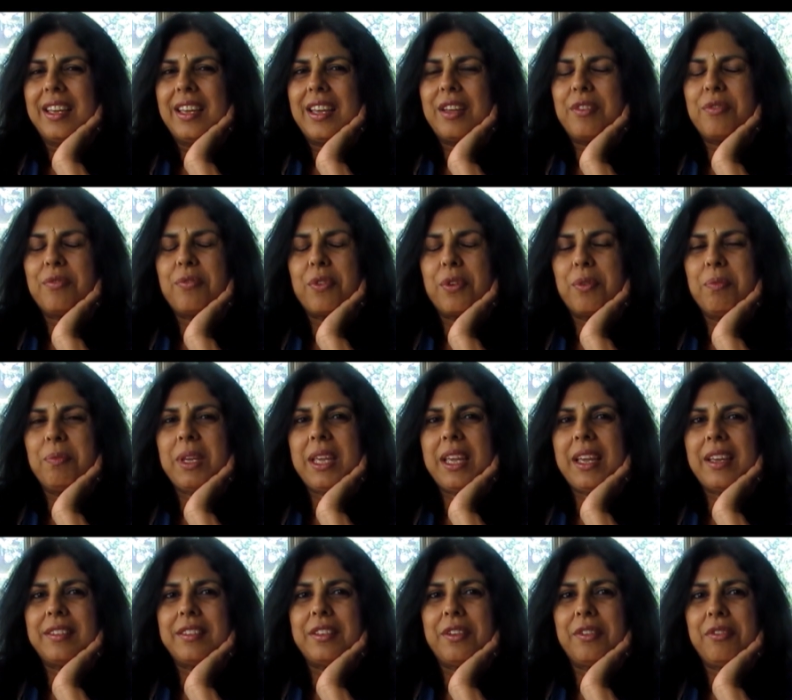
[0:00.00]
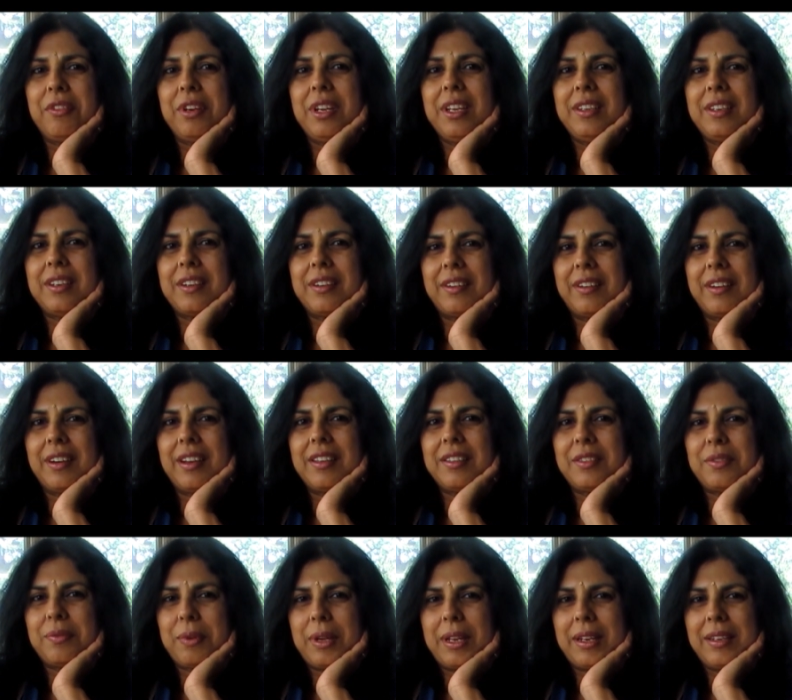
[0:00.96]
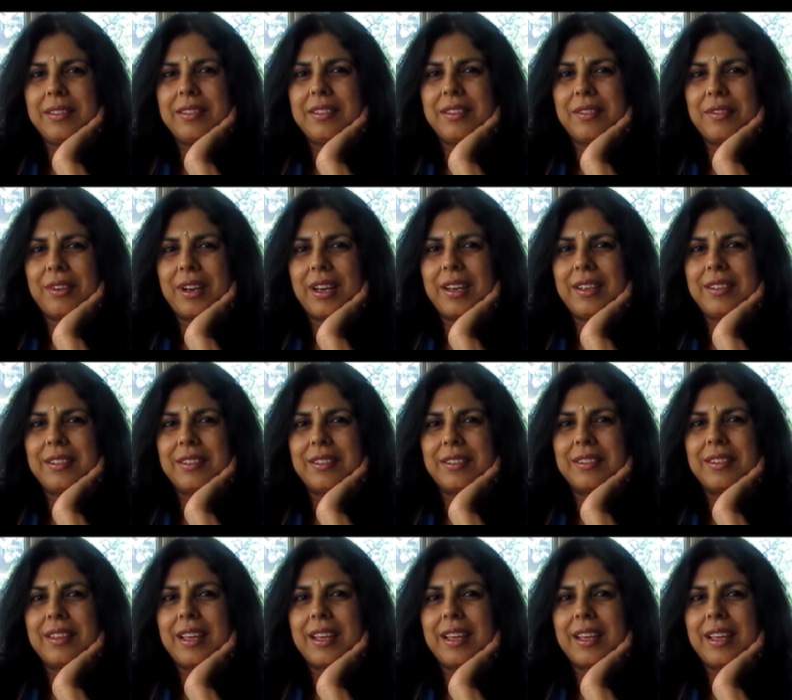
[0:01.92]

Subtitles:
And for me as a reader as well as a writer,